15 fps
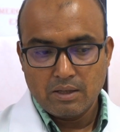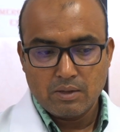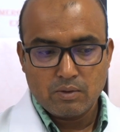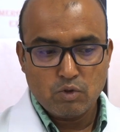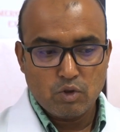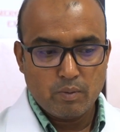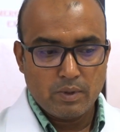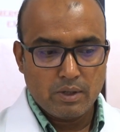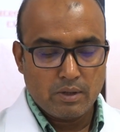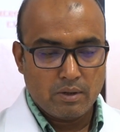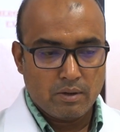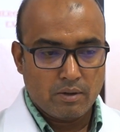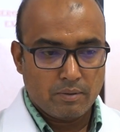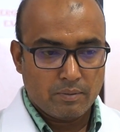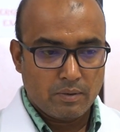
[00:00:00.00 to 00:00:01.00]
this could be
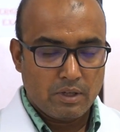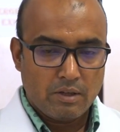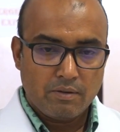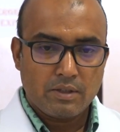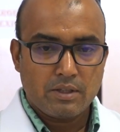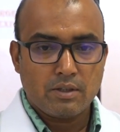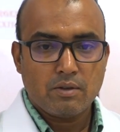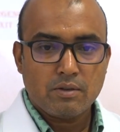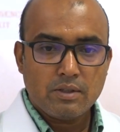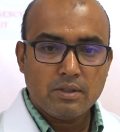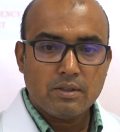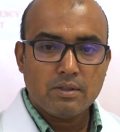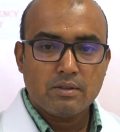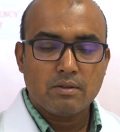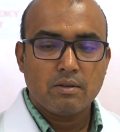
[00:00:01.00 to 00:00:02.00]
your liver
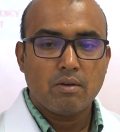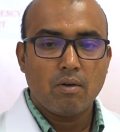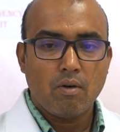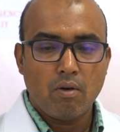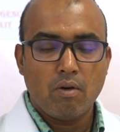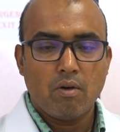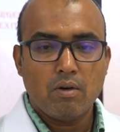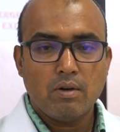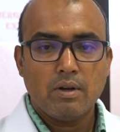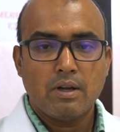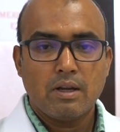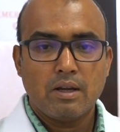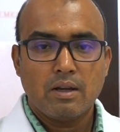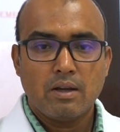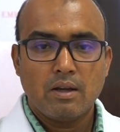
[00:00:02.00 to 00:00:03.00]
cirrhosis or
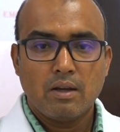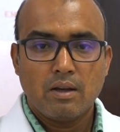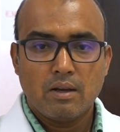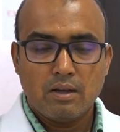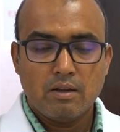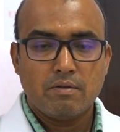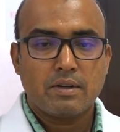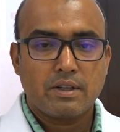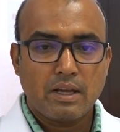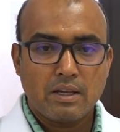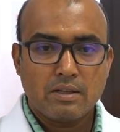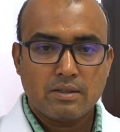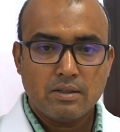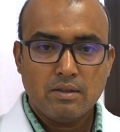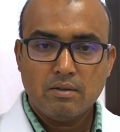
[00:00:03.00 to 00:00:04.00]
liver
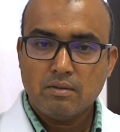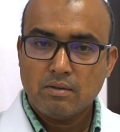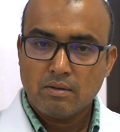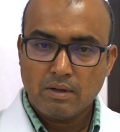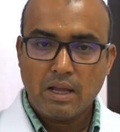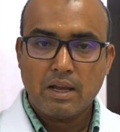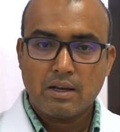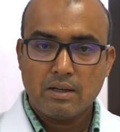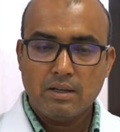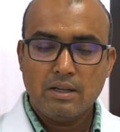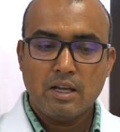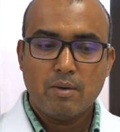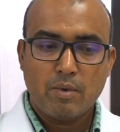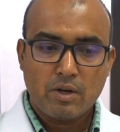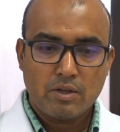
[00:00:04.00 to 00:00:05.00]
cancer, likely
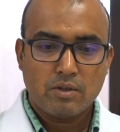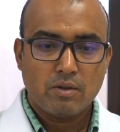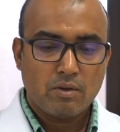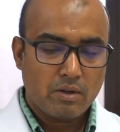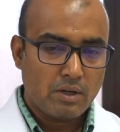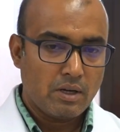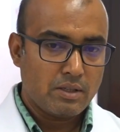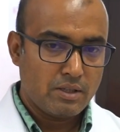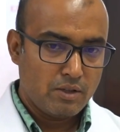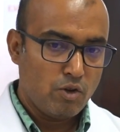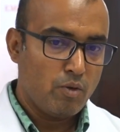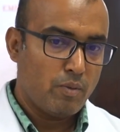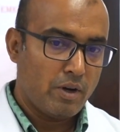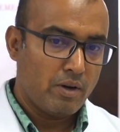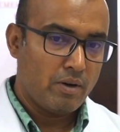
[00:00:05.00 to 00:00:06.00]
hepatocellular
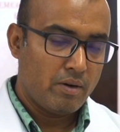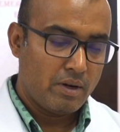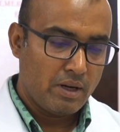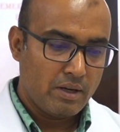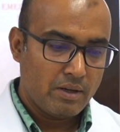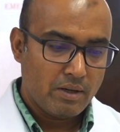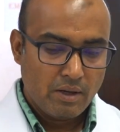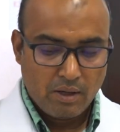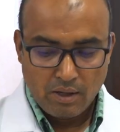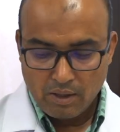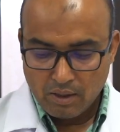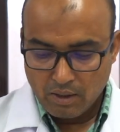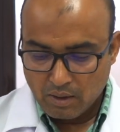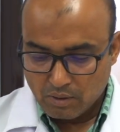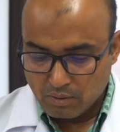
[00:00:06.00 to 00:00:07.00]
carcinoma, right?
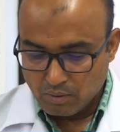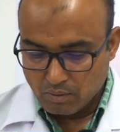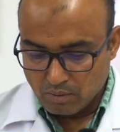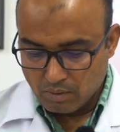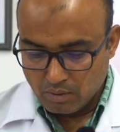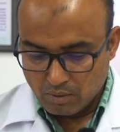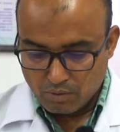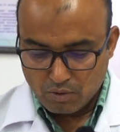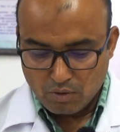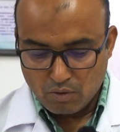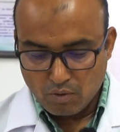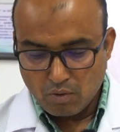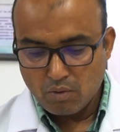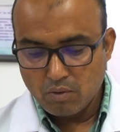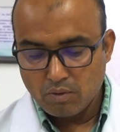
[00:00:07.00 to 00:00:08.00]
So, you should
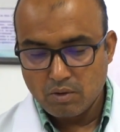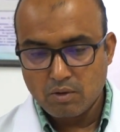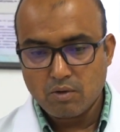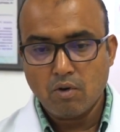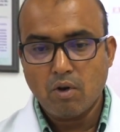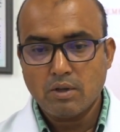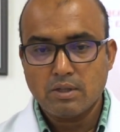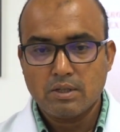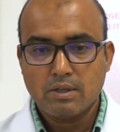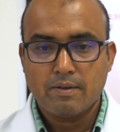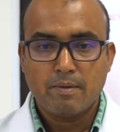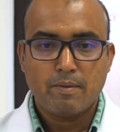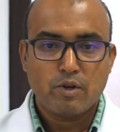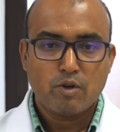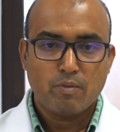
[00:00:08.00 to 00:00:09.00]
know the causes of
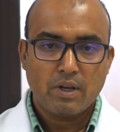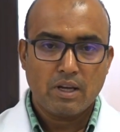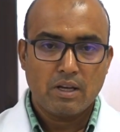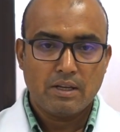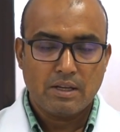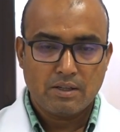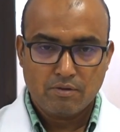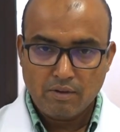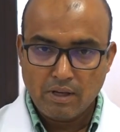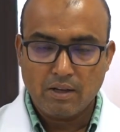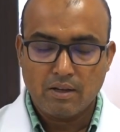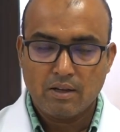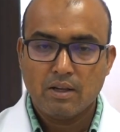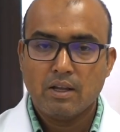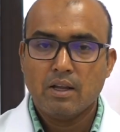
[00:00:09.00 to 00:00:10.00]
hepatomegaly as
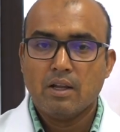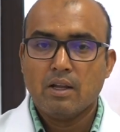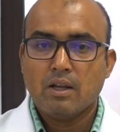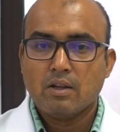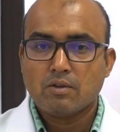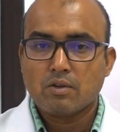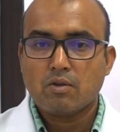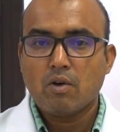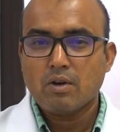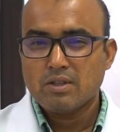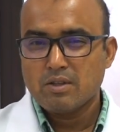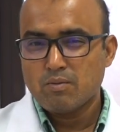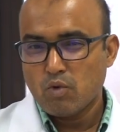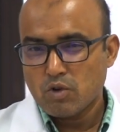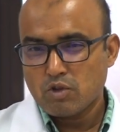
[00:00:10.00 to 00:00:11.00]
well. So
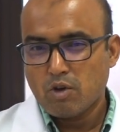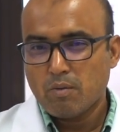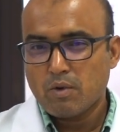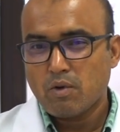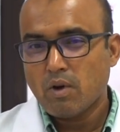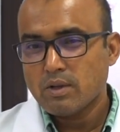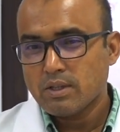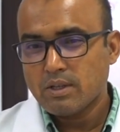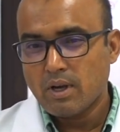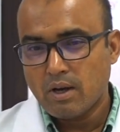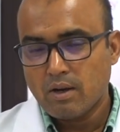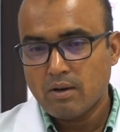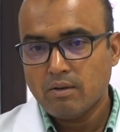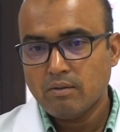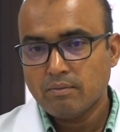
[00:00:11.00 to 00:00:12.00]
causes, most common causes
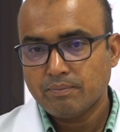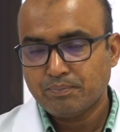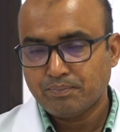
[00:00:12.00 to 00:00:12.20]
are